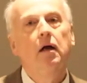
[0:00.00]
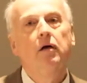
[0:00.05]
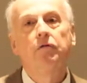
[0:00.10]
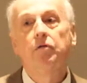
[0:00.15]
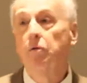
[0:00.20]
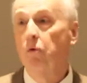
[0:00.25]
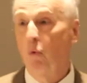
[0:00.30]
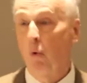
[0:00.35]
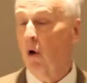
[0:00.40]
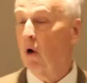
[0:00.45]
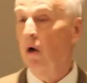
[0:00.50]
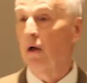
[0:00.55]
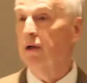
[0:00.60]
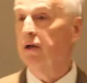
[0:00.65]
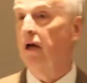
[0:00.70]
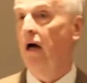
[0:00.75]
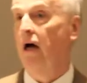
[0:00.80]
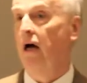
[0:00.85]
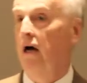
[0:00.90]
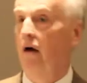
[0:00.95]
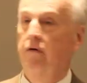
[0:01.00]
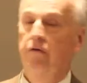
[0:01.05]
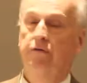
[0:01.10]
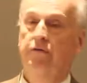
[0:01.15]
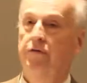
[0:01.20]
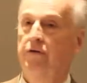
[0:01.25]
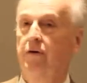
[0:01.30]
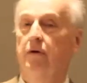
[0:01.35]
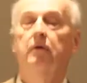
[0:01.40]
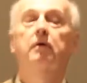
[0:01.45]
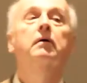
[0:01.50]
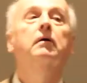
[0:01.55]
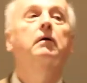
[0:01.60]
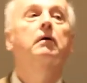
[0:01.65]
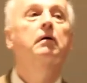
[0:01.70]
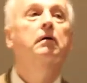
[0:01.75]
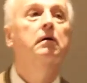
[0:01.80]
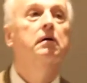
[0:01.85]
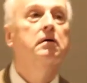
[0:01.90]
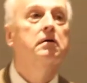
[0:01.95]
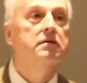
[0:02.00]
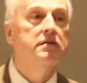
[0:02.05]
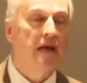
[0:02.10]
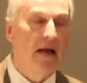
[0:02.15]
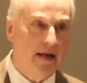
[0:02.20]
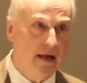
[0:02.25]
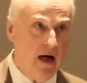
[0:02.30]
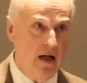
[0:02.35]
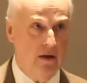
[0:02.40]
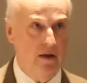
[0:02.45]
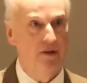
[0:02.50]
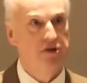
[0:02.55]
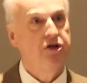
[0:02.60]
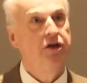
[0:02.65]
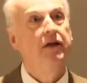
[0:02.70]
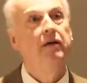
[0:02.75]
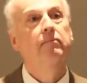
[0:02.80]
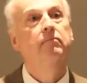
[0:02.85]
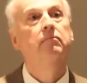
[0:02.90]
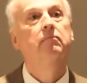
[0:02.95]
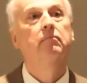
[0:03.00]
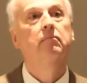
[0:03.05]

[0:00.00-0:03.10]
From the world of psychology,